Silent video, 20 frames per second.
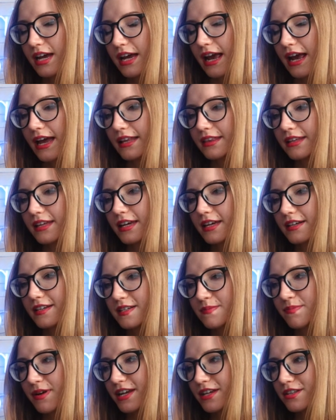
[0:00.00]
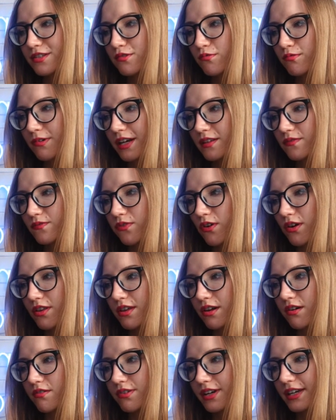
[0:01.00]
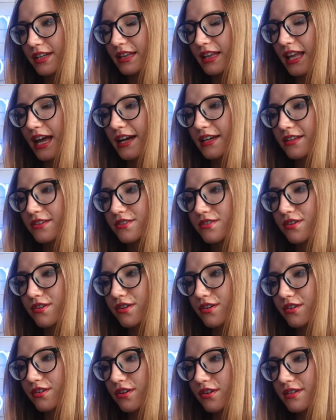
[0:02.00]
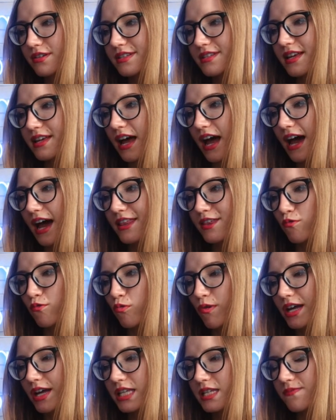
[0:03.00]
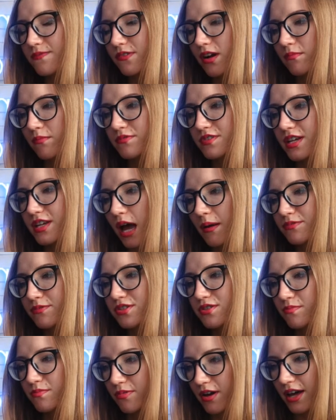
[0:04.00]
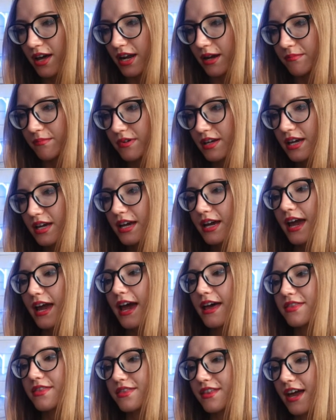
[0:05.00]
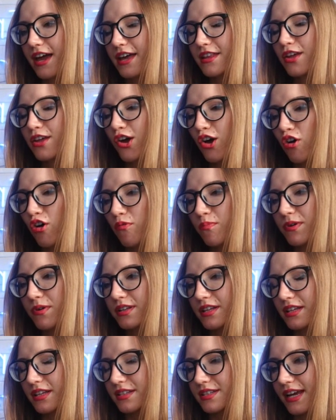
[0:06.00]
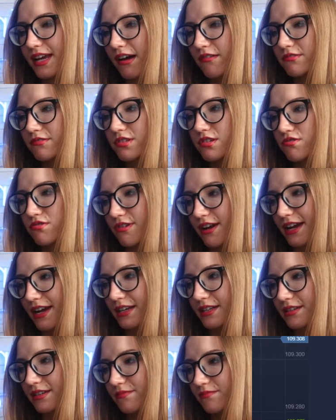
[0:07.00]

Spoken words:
And it is better to wait for the green line to cross other ones from top to bottom and then open a down trade.